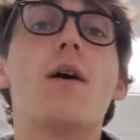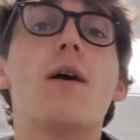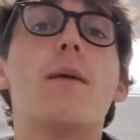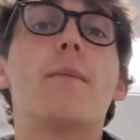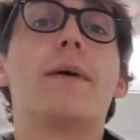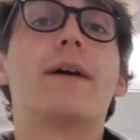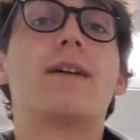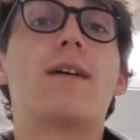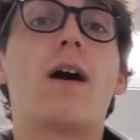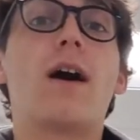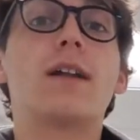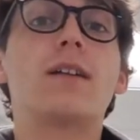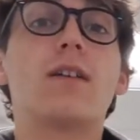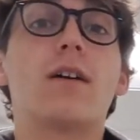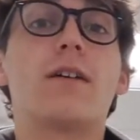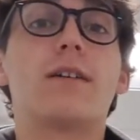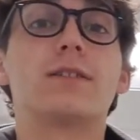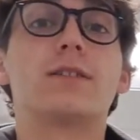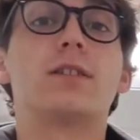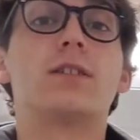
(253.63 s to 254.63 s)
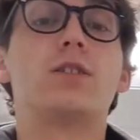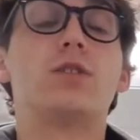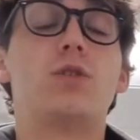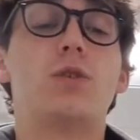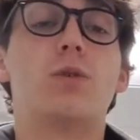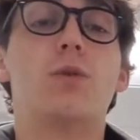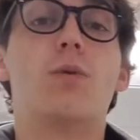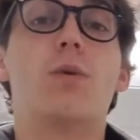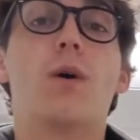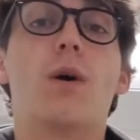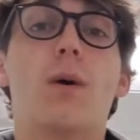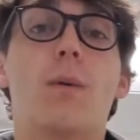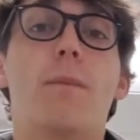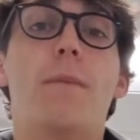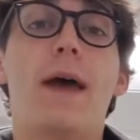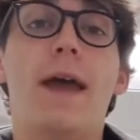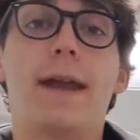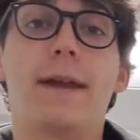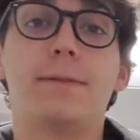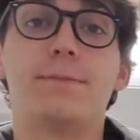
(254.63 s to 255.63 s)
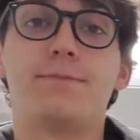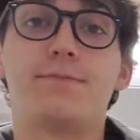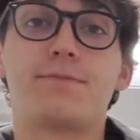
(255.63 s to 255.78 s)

but god calls us to obey